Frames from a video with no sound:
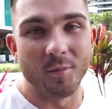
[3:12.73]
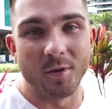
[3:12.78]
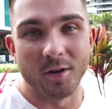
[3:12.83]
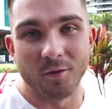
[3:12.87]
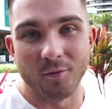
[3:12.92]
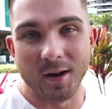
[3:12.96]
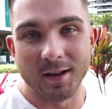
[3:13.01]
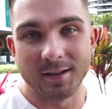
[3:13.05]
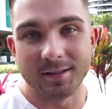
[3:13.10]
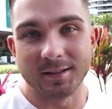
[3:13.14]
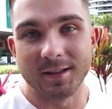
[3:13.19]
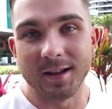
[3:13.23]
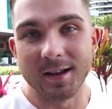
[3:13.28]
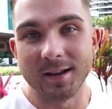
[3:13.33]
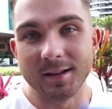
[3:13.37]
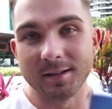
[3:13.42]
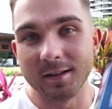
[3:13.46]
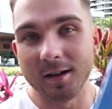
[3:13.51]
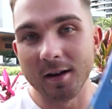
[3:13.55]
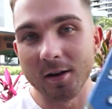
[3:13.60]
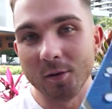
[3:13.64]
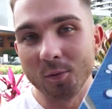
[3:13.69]
my rest
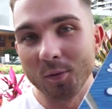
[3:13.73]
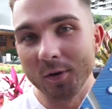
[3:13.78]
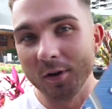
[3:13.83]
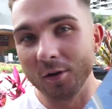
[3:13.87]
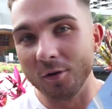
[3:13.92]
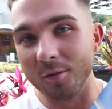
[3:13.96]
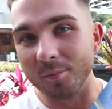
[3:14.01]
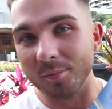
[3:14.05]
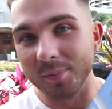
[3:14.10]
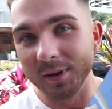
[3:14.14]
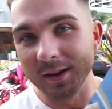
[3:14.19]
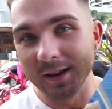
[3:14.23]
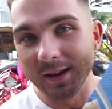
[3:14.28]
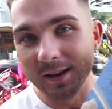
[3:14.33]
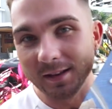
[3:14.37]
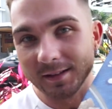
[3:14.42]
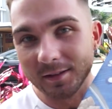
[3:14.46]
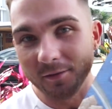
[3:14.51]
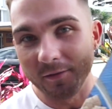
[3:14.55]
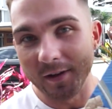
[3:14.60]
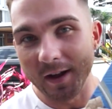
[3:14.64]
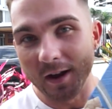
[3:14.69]
days, I will be
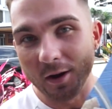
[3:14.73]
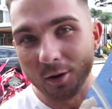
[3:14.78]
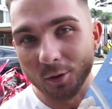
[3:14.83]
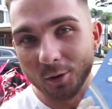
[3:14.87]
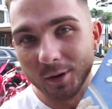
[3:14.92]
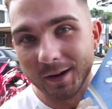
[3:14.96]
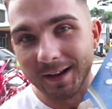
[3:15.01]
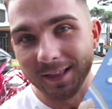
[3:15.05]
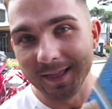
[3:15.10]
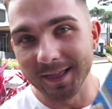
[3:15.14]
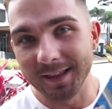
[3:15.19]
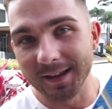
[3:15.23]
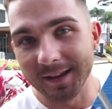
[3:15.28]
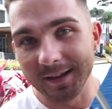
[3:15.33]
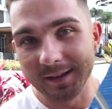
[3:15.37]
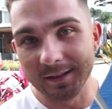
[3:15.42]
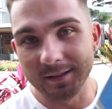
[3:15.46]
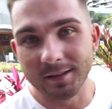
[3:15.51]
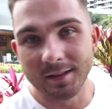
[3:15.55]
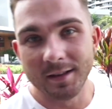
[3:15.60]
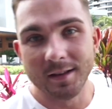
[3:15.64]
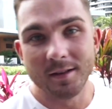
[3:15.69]
devouring
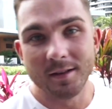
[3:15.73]
these.